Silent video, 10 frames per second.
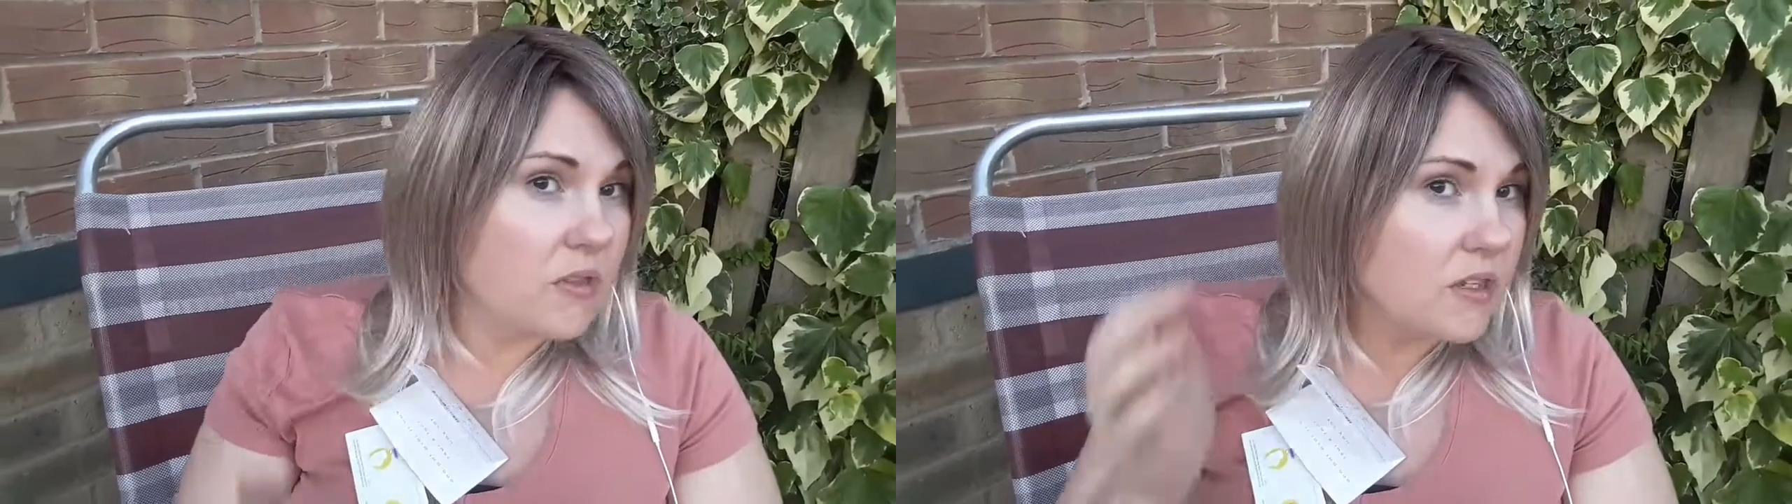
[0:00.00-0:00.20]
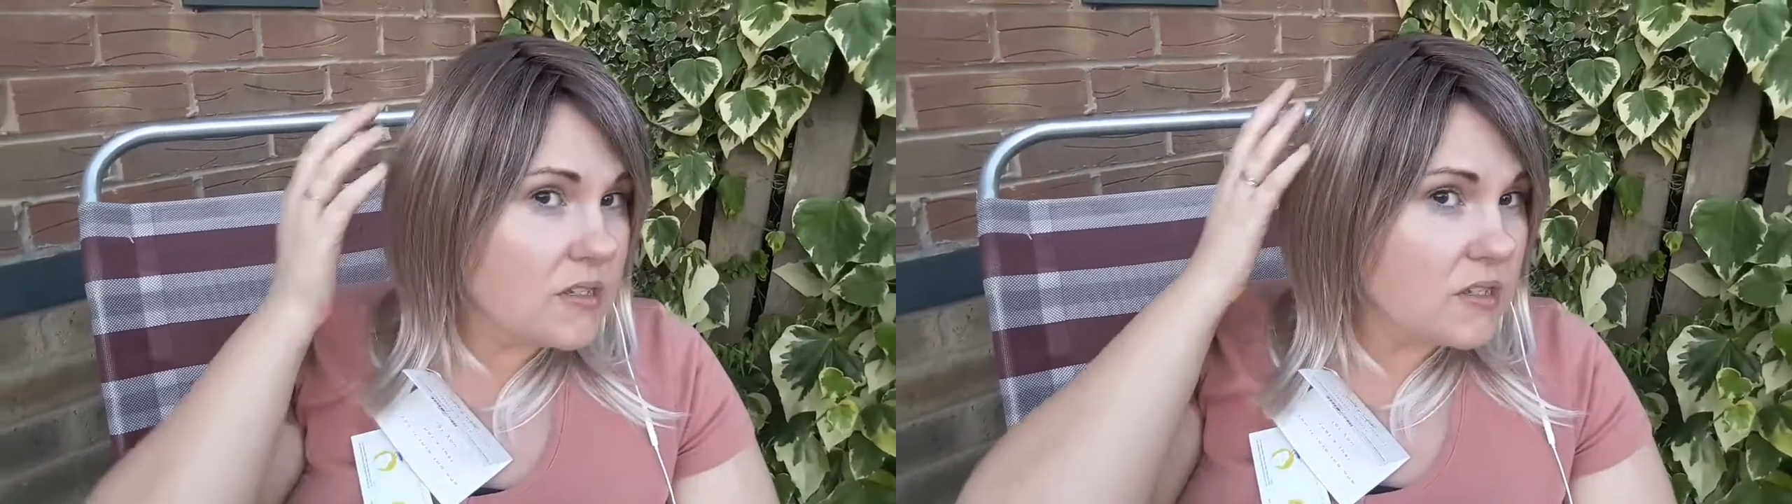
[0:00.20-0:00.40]

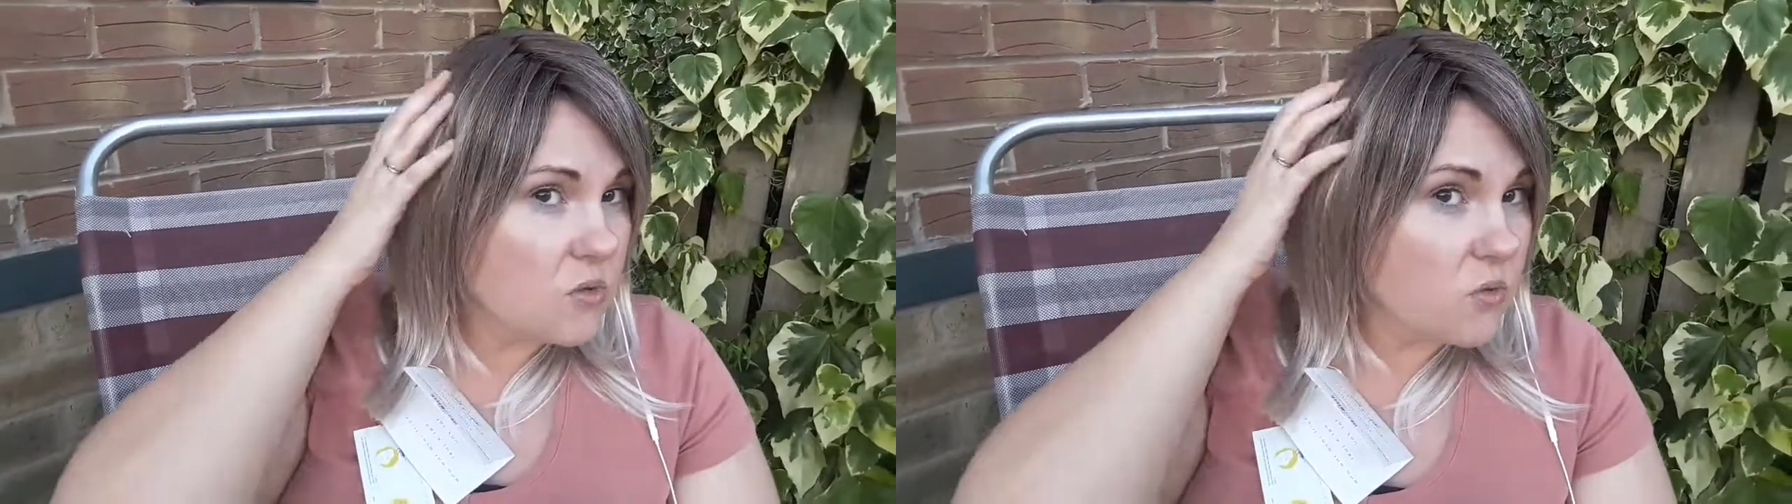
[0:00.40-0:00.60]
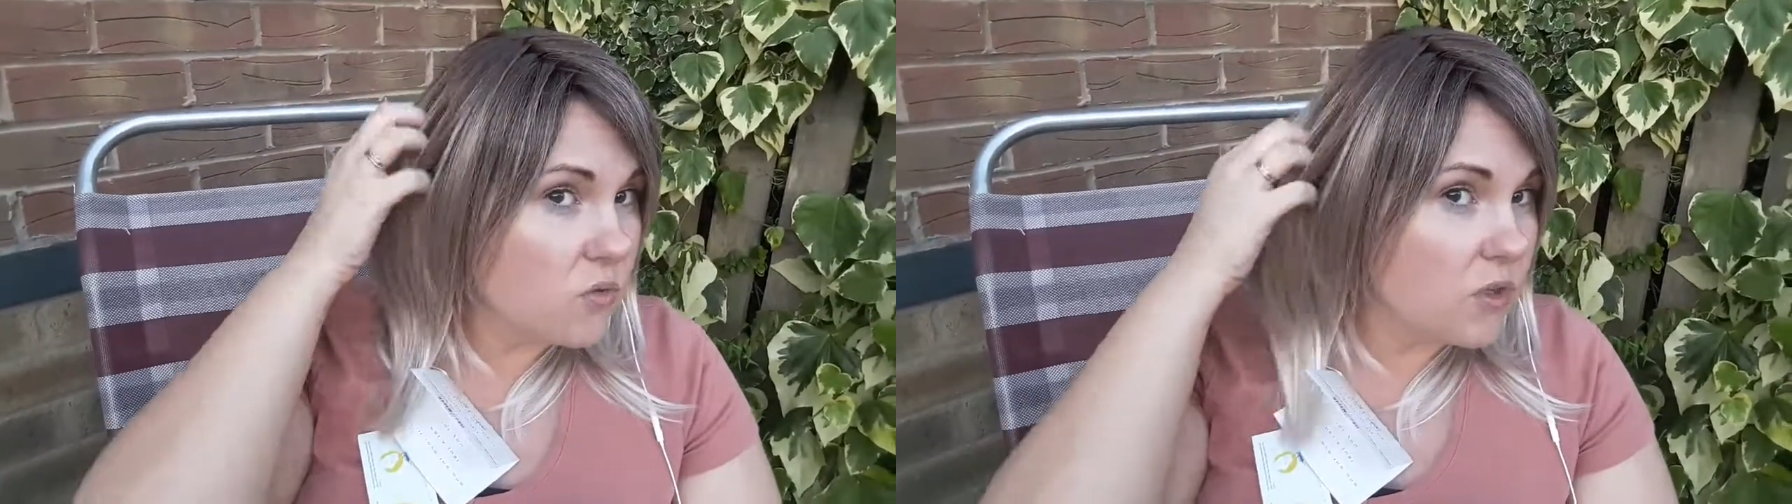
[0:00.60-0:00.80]
This
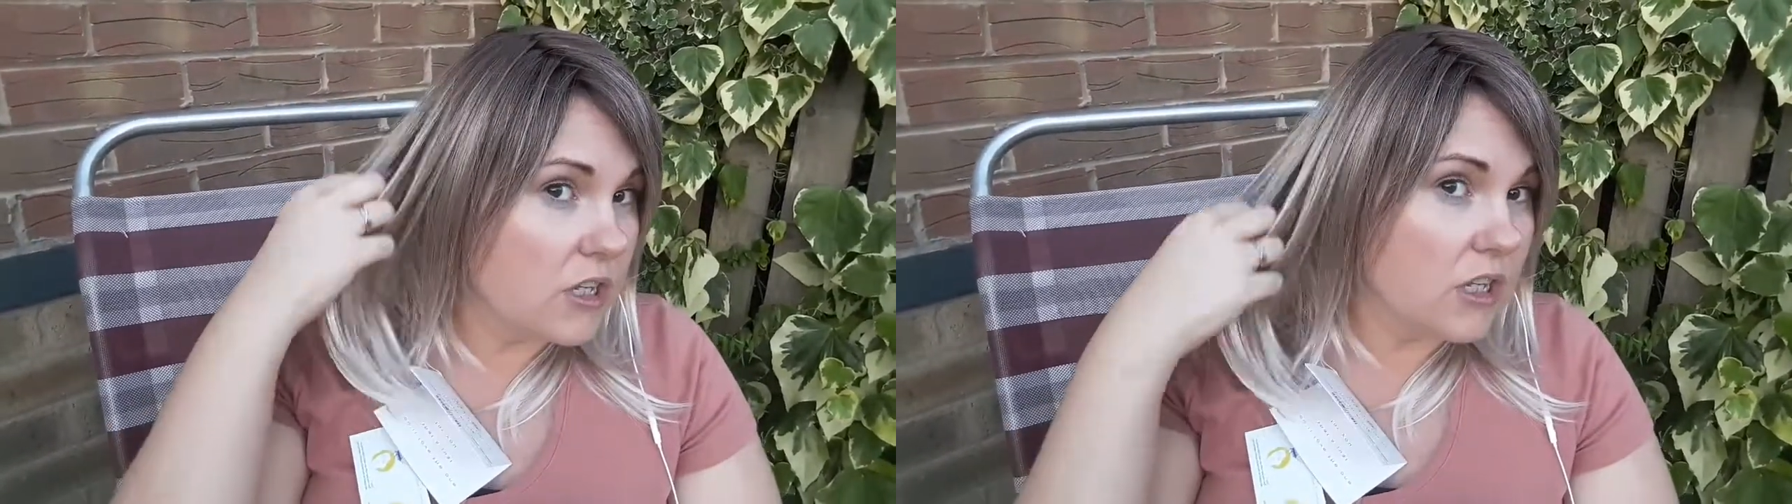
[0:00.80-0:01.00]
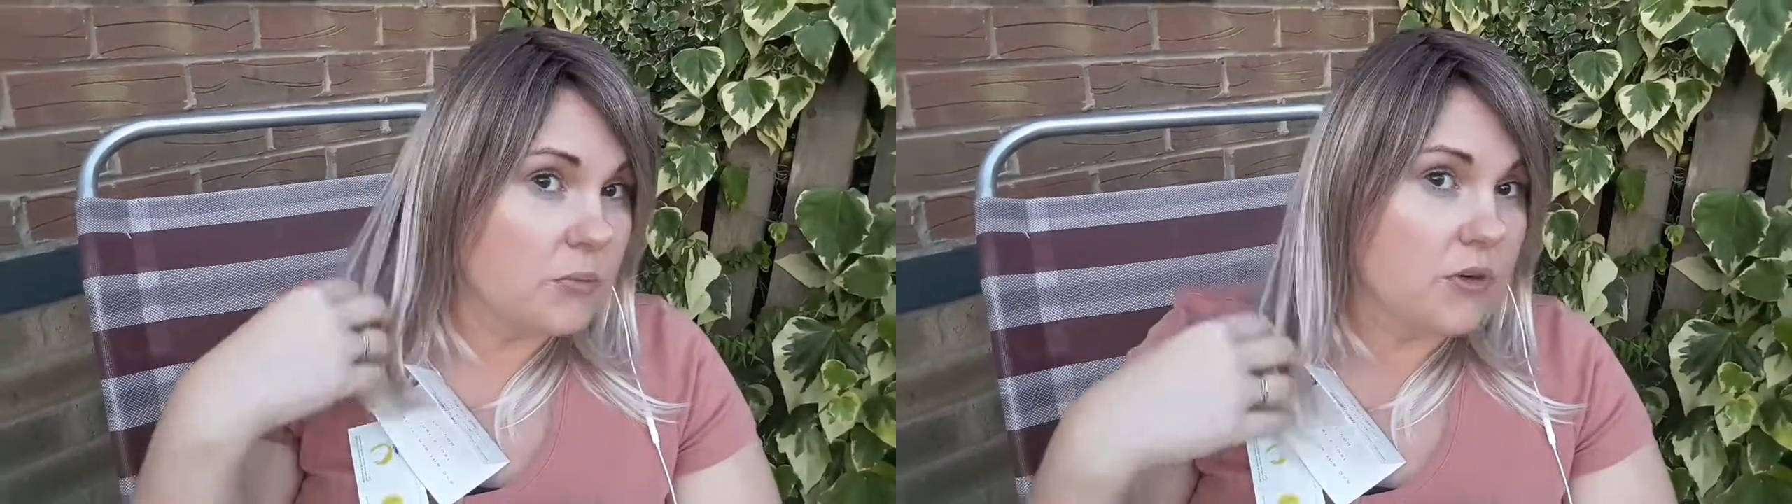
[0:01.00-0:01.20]
is
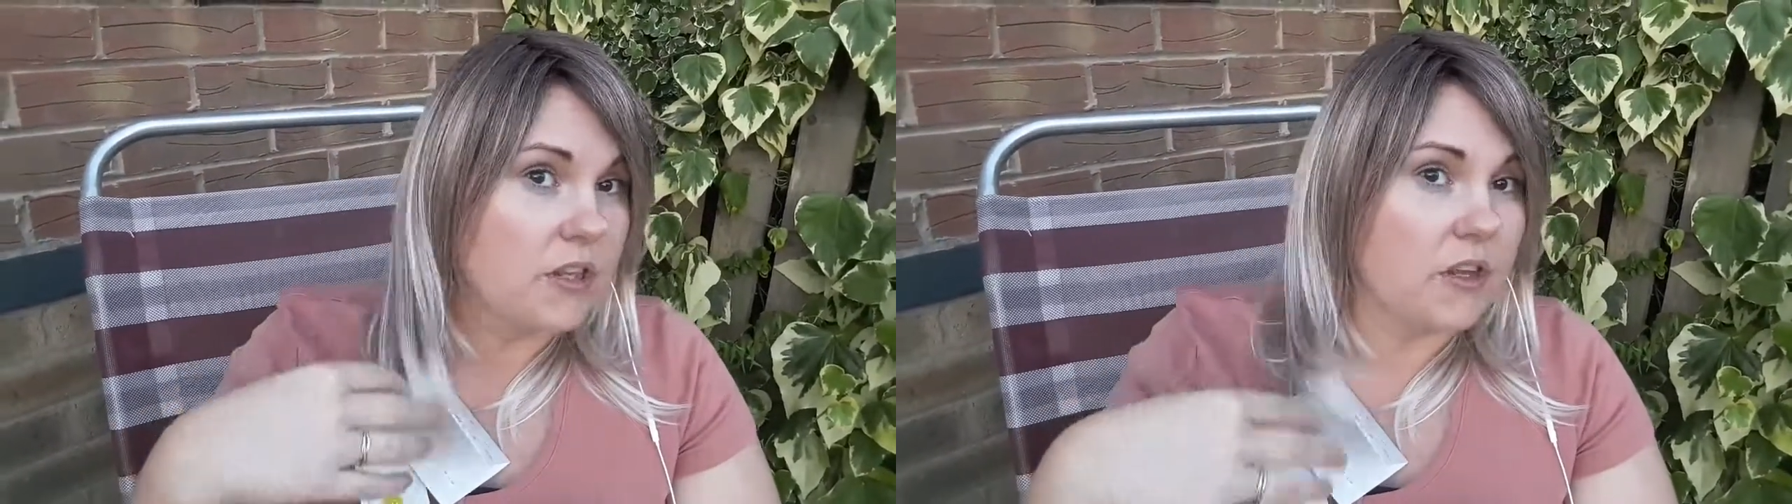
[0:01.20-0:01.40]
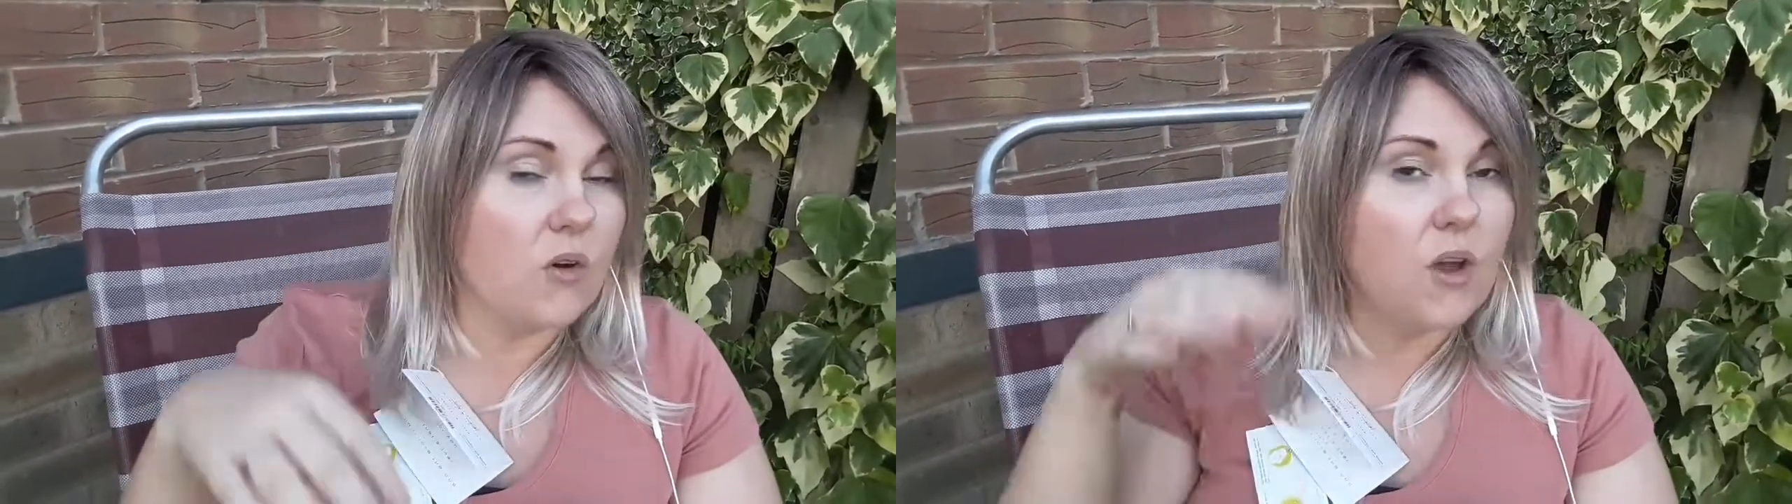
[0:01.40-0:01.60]
really
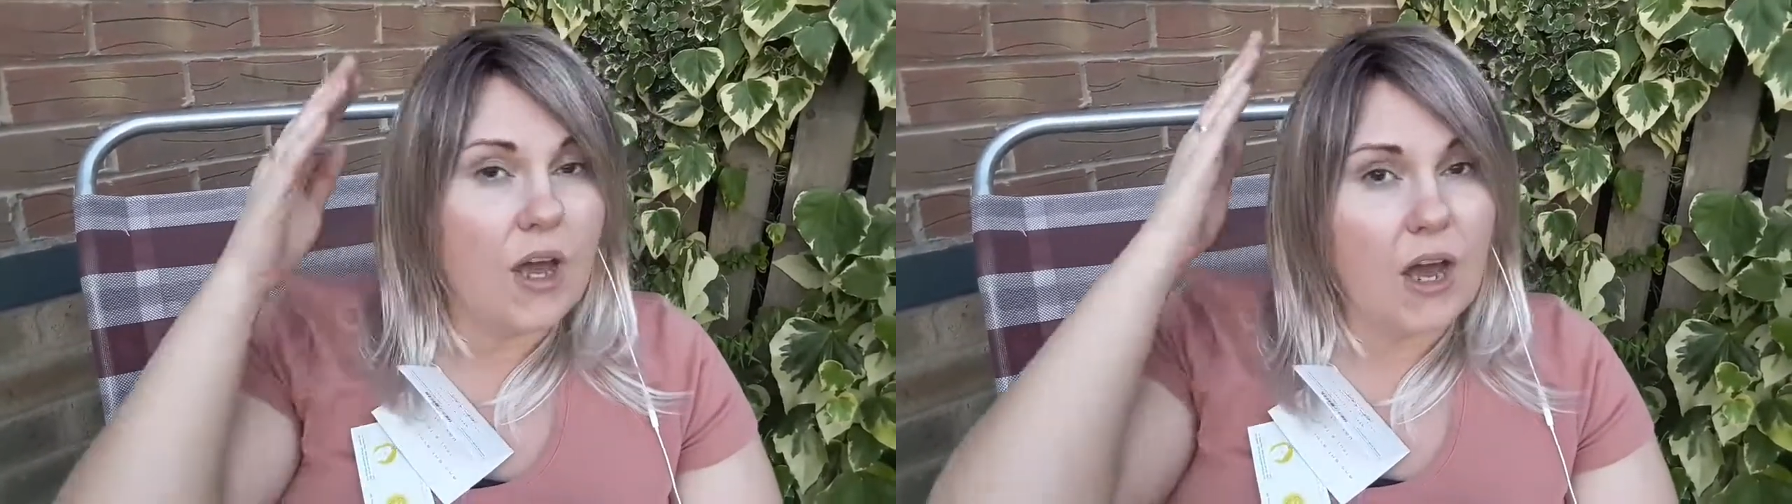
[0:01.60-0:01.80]
pretty though.